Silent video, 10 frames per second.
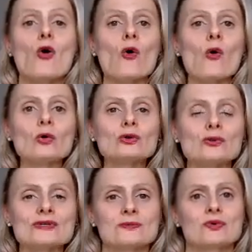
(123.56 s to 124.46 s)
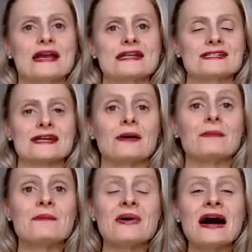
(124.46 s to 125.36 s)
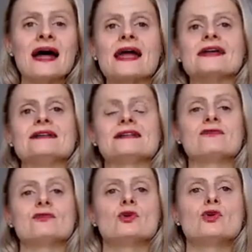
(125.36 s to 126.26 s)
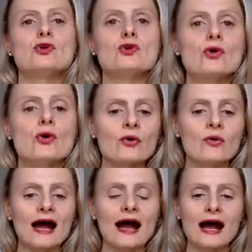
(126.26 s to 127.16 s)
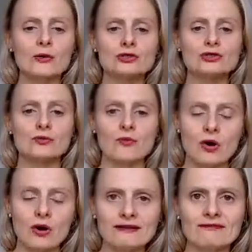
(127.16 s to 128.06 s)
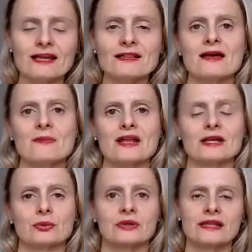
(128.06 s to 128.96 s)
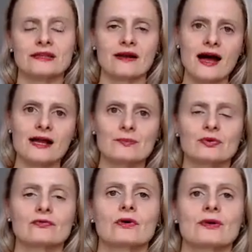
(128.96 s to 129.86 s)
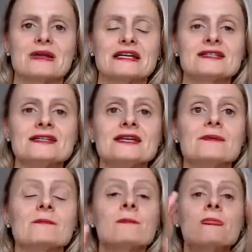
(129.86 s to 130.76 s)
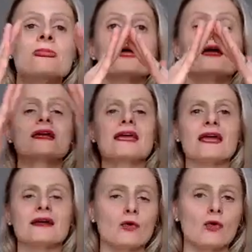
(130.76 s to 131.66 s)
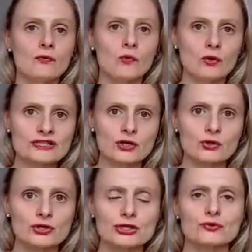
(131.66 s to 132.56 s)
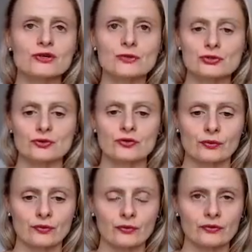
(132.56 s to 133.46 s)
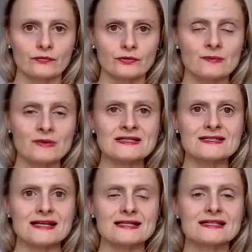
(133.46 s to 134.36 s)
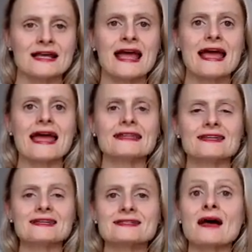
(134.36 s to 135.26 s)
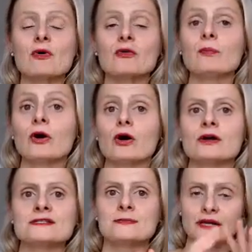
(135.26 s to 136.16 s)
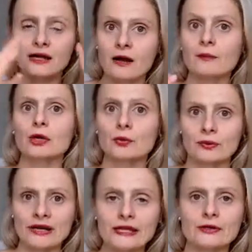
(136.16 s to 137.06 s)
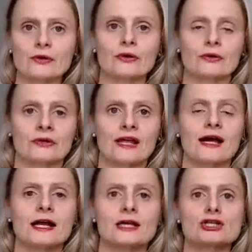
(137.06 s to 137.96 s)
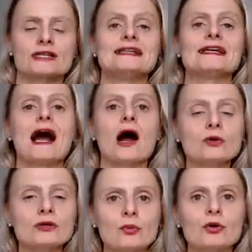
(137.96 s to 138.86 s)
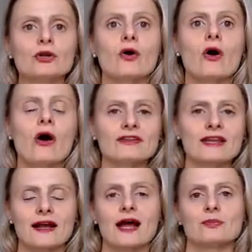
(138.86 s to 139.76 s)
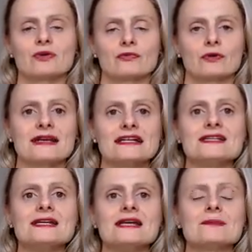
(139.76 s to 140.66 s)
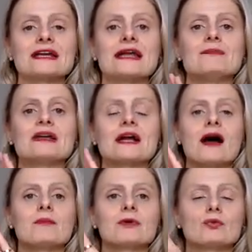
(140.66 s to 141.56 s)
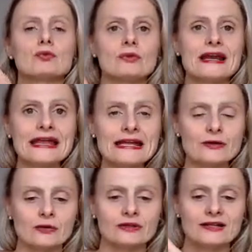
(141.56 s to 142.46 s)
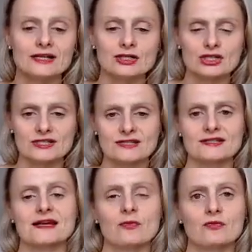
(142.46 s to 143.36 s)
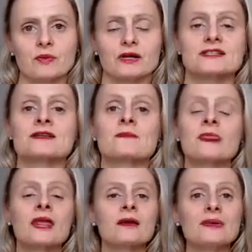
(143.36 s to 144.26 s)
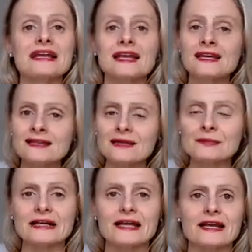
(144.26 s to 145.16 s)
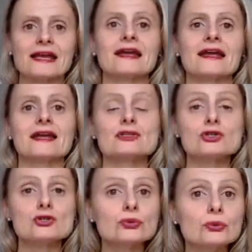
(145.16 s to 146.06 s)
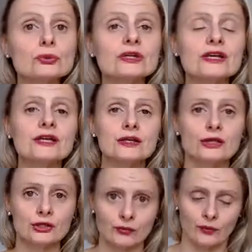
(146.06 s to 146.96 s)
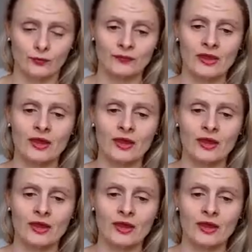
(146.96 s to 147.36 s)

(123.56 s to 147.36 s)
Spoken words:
all those brains combined, if you know how to motivate them and create a high performing team, can, of course, contribute to the growth of your business. And the sum of parts become greater, like actually the output of that high performing team can become greater than just the sum of parts. But in the beginning, it's truly you.